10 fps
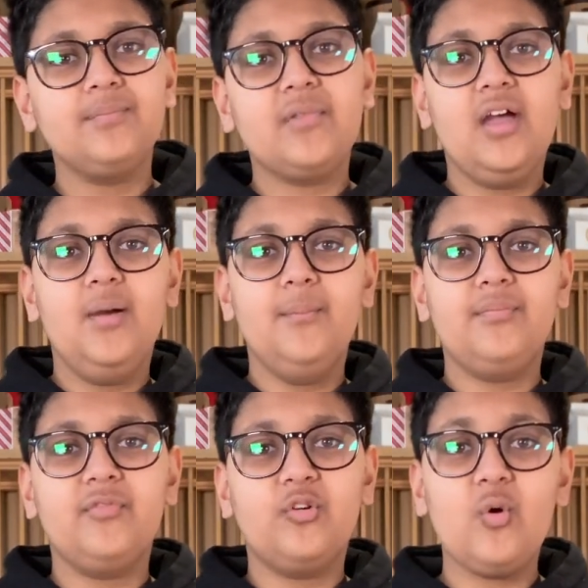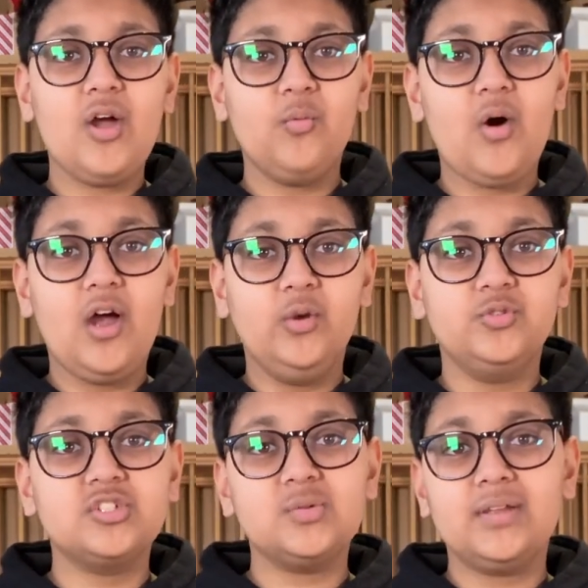for quite a while,
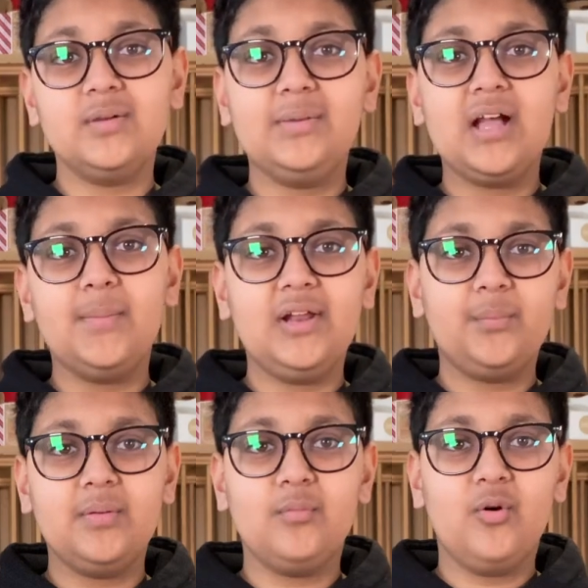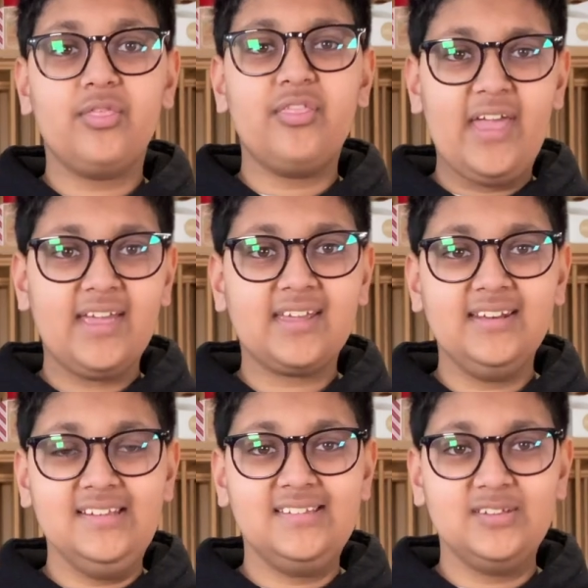just so it can become a little bit more thick and
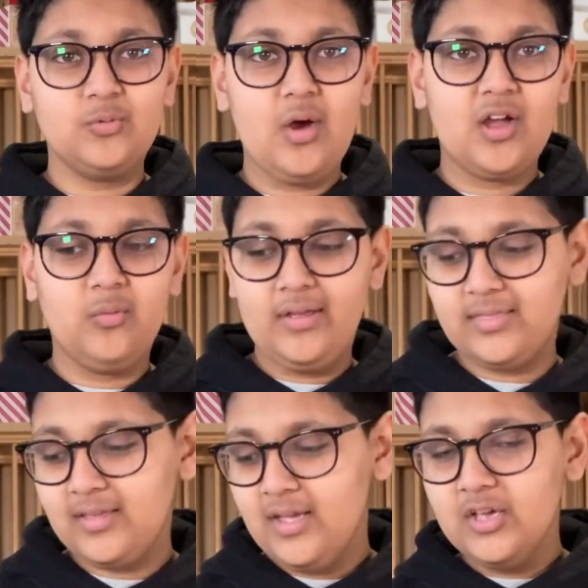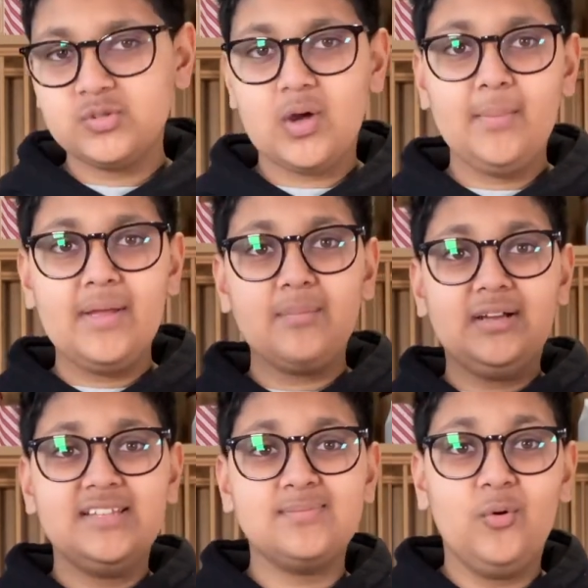easier to work with. So I made
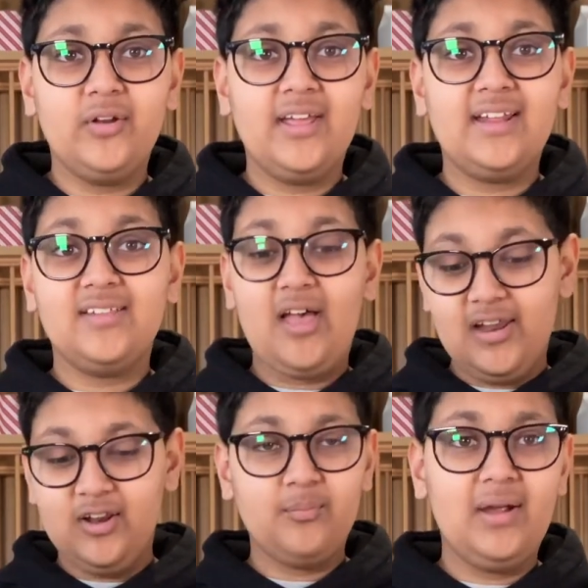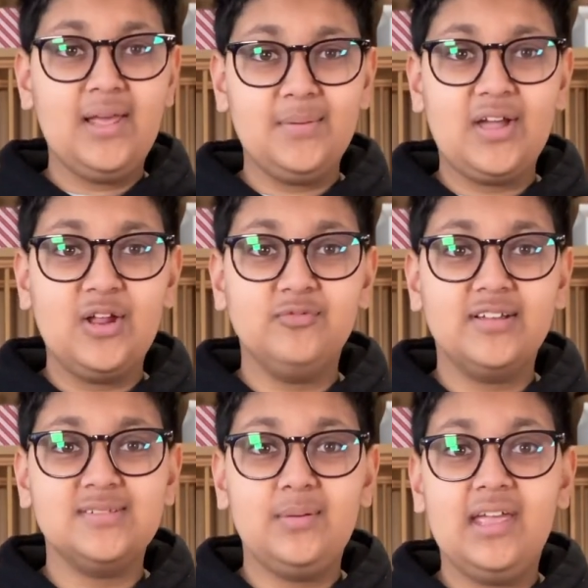mine this morning, and I love my lemon curd
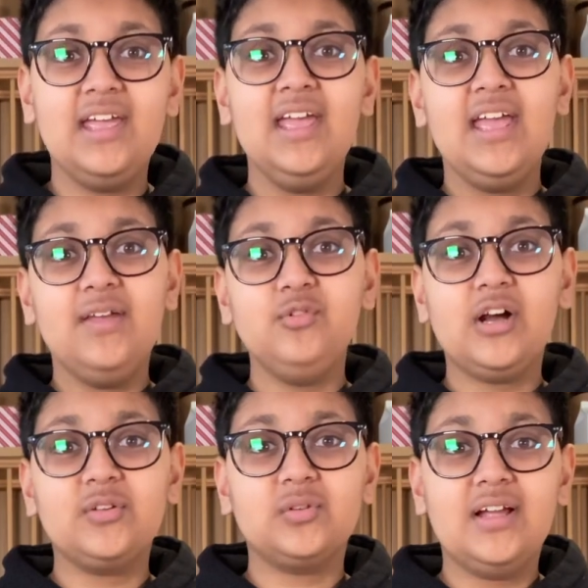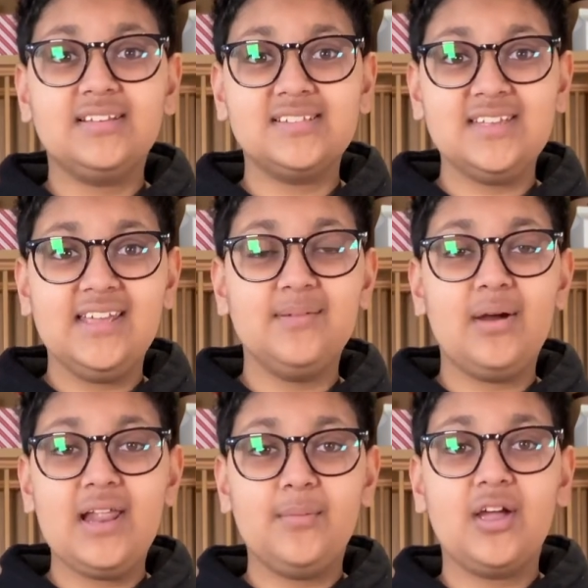recipe. If you guys would like to see
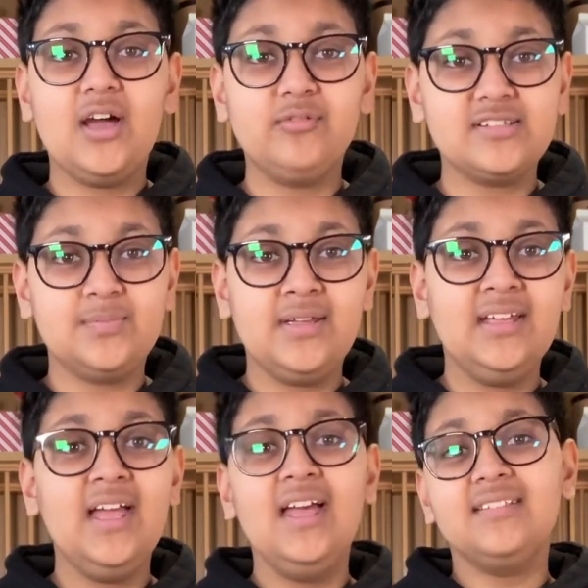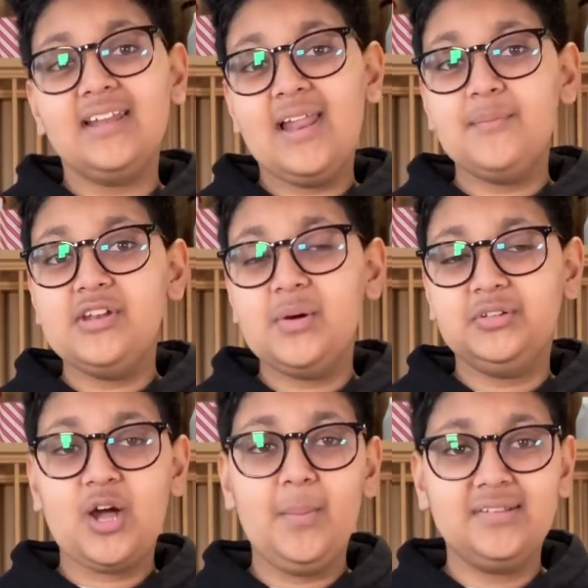my lemon curd recipe, then let me know in
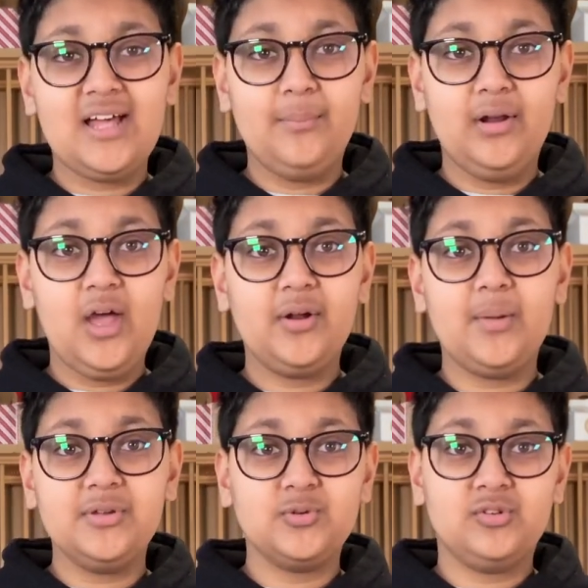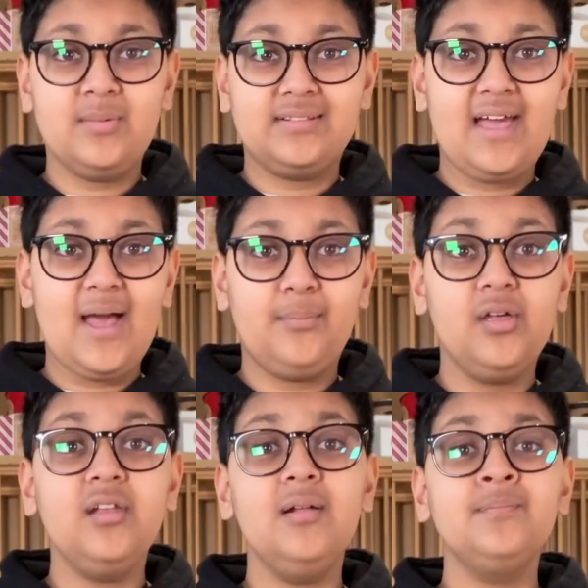the comments down below and I'll be sure to make that
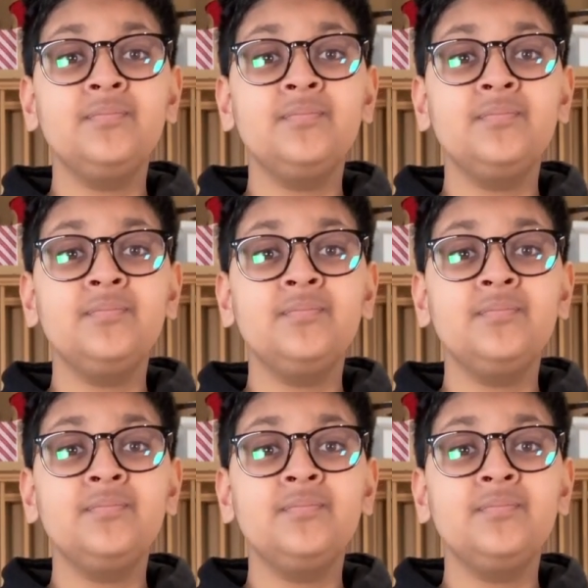happen.